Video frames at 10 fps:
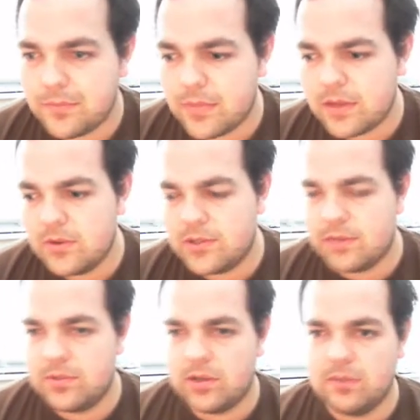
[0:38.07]
because
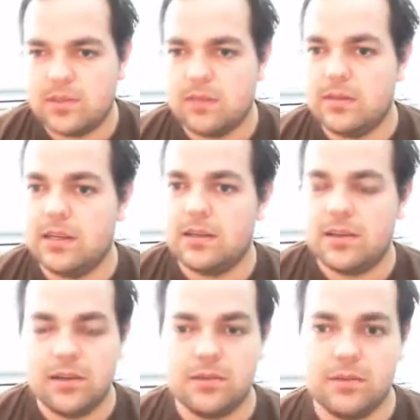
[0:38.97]
sometimes they make
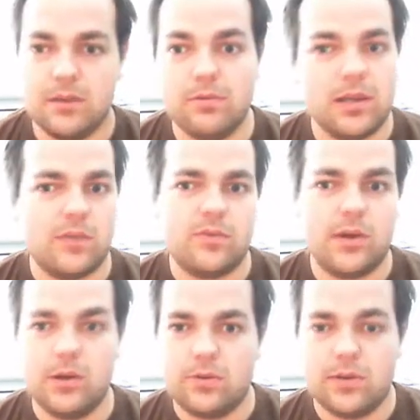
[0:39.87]
a weird
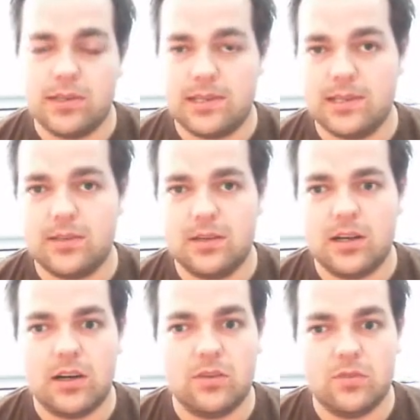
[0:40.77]
file that stays on the
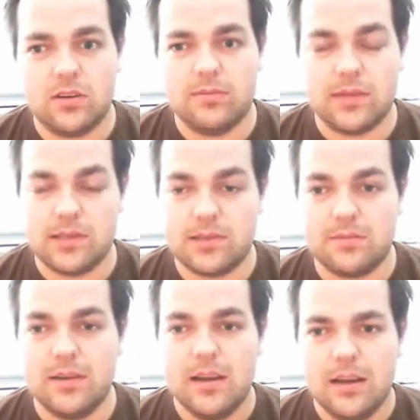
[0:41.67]
hard drive, but that's
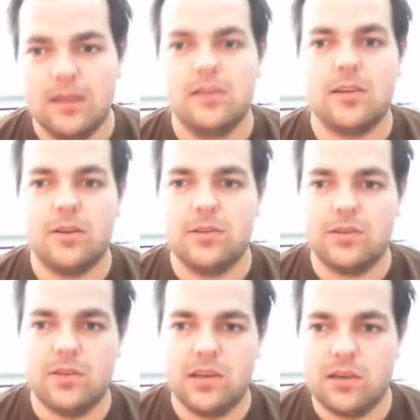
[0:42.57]
going too
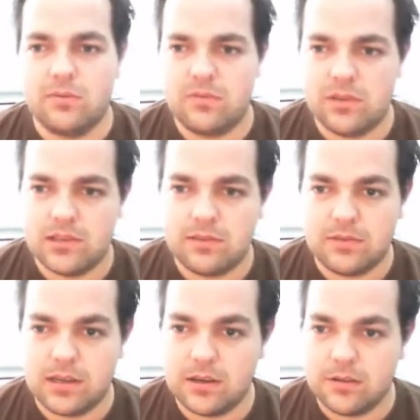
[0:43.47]
in depth for this
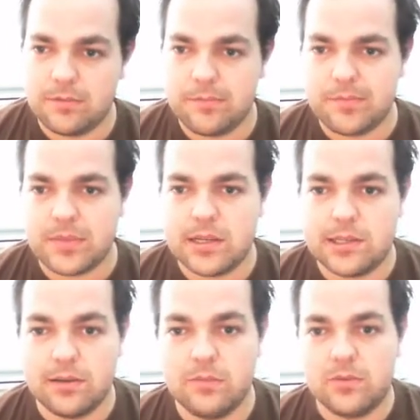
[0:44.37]
video.
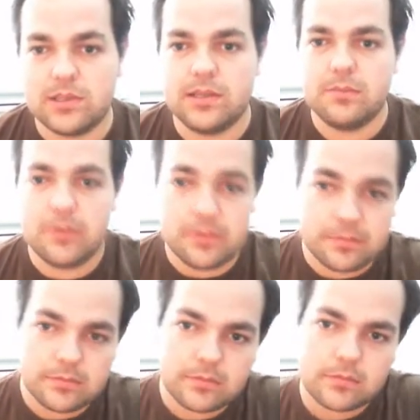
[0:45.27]
So for example,
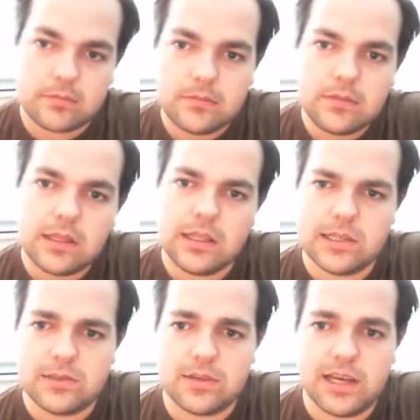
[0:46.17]
let's
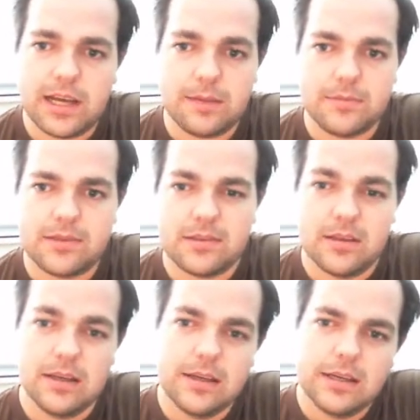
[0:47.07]
look at apps.
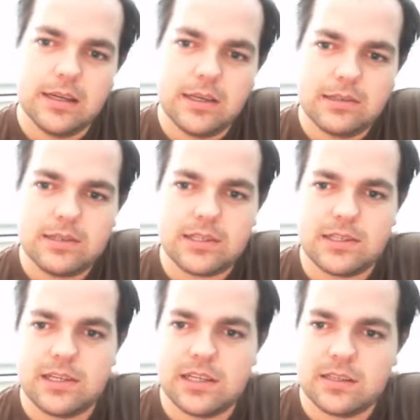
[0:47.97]

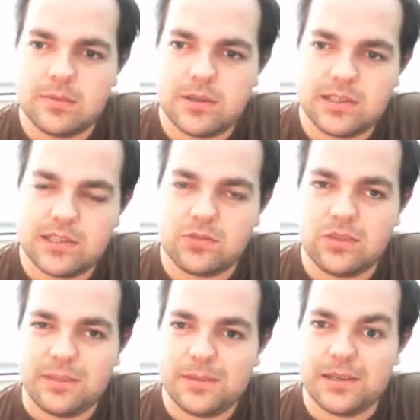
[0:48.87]
16 gigabytes, that's quite
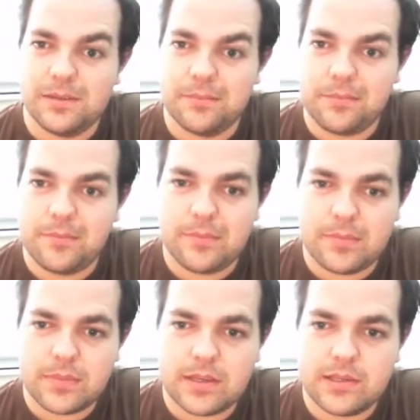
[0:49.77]
a bit.
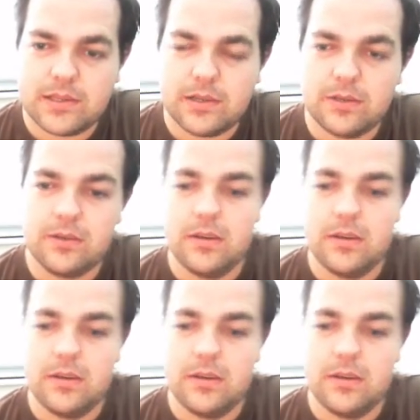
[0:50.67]
So